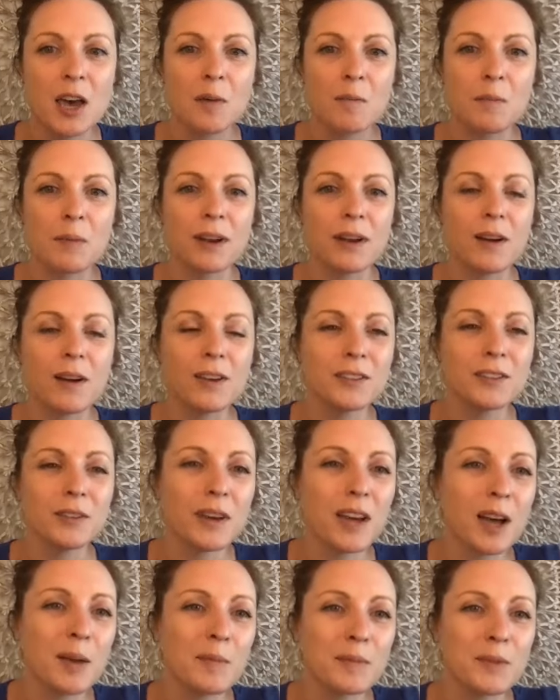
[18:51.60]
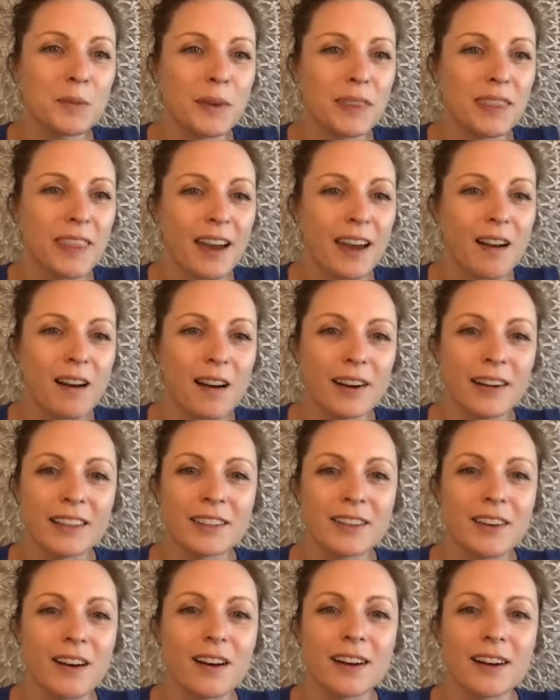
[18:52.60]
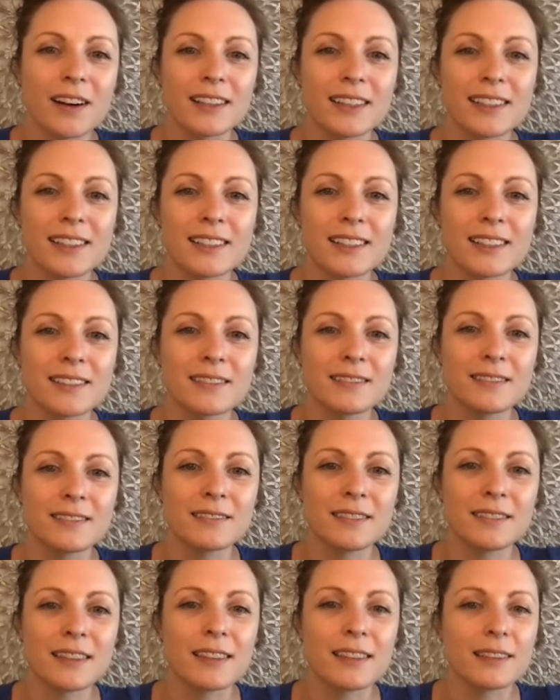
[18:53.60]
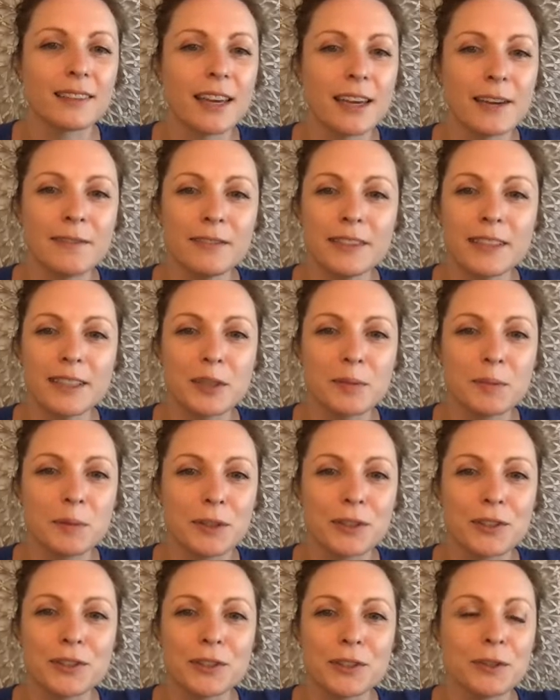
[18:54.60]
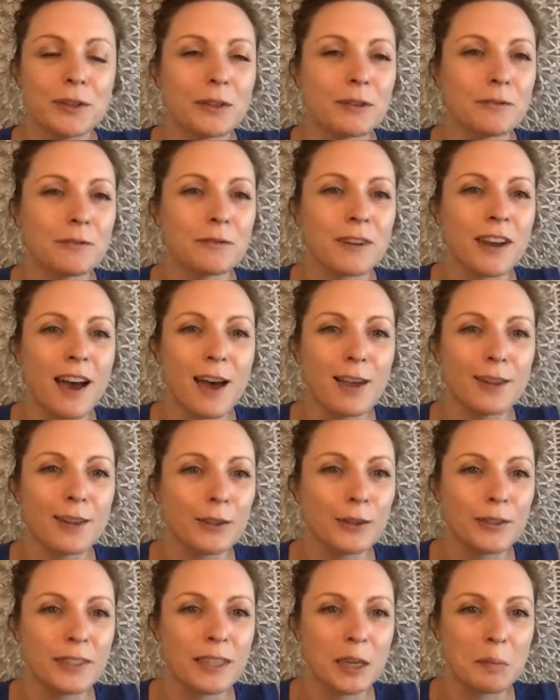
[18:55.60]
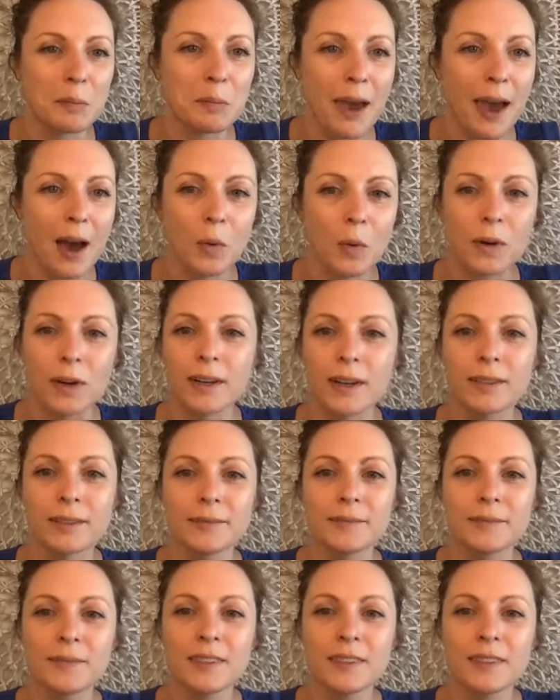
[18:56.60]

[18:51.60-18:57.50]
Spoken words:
but it also comes with that hardened heart and a lifeless pursuit of not losing power.